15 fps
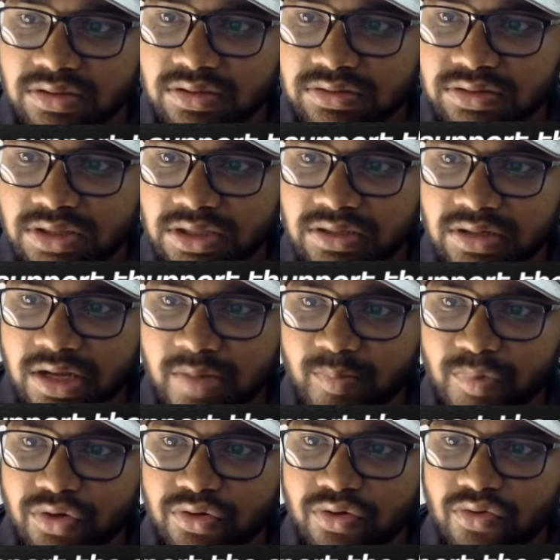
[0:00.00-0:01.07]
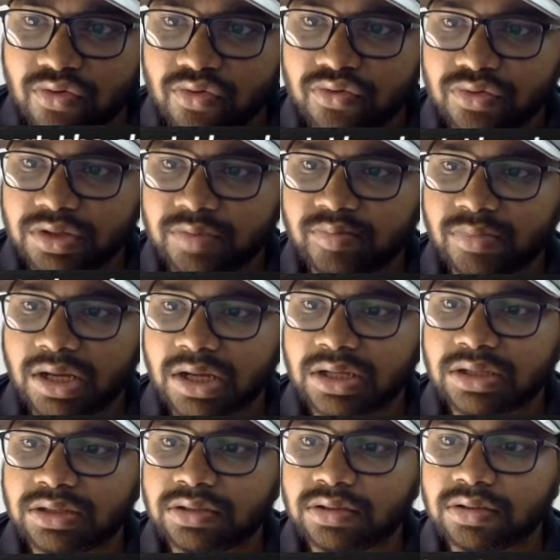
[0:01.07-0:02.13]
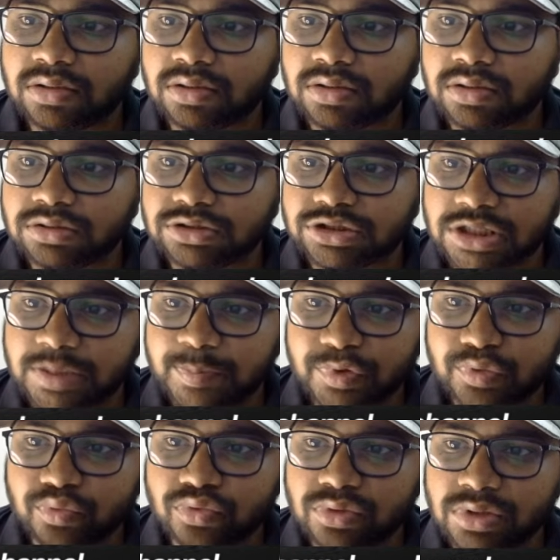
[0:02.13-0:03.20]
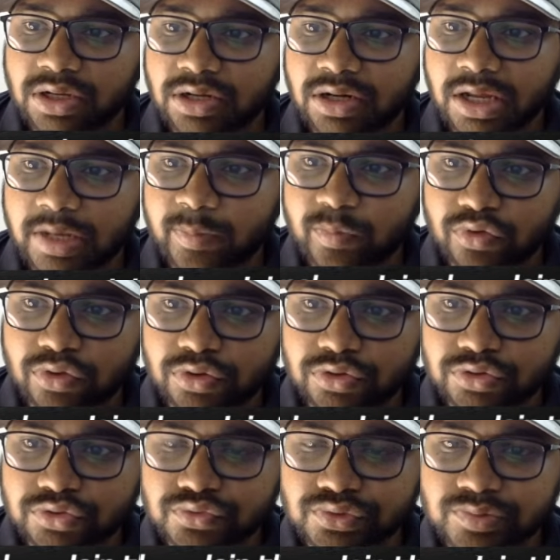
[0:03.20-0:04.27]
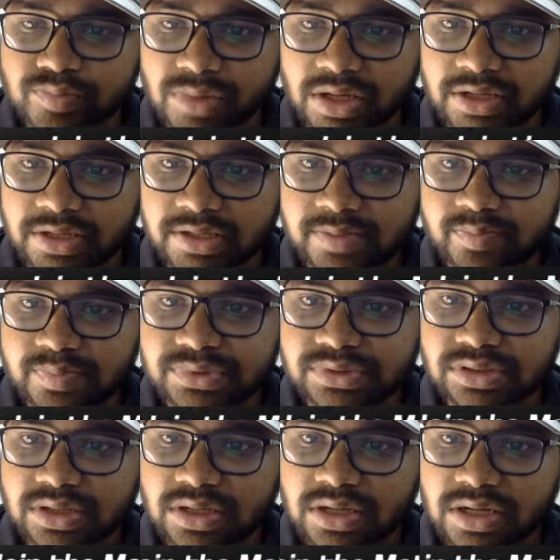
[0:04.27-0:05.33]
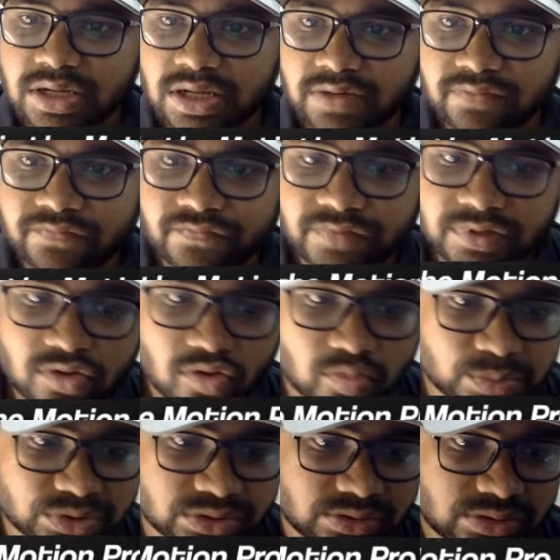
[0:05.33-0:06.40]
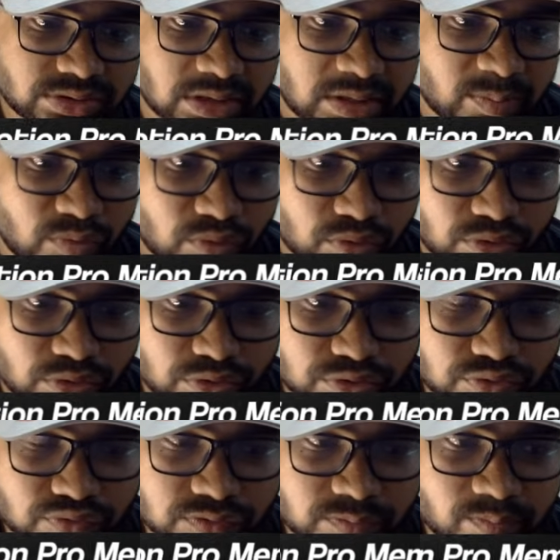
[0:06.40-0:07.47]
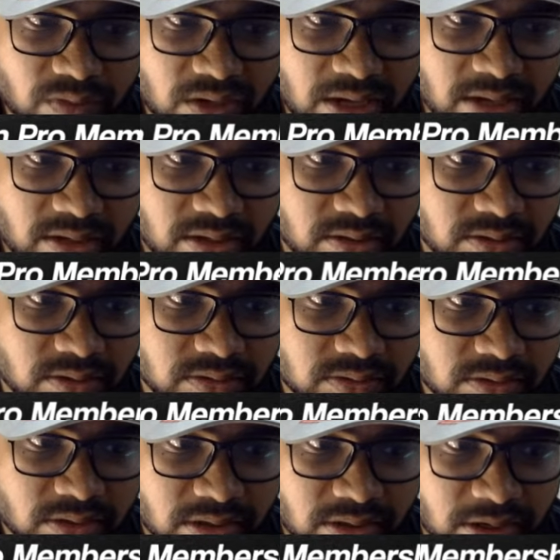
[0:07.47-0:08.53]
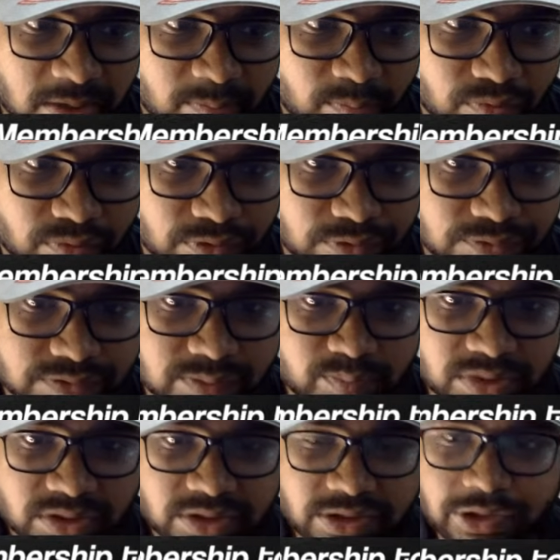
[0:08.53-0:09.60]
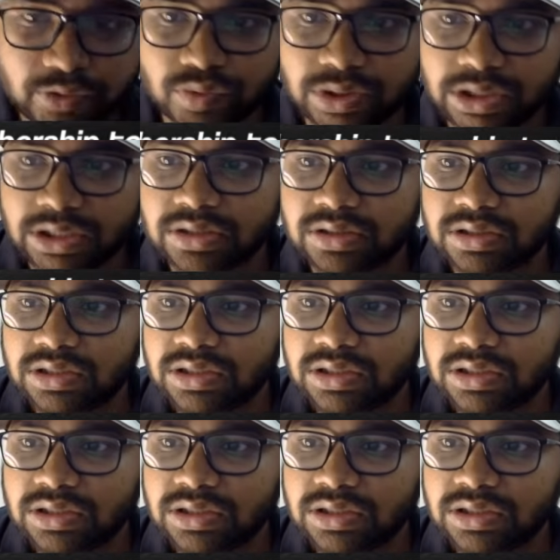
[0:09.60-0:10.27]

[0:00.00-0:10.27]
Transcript: Then I'm gonna go in my shape tool, and I'm going to choose my ellipse, and fill options I'm going to choose black color, and I'm going to simply hit OK.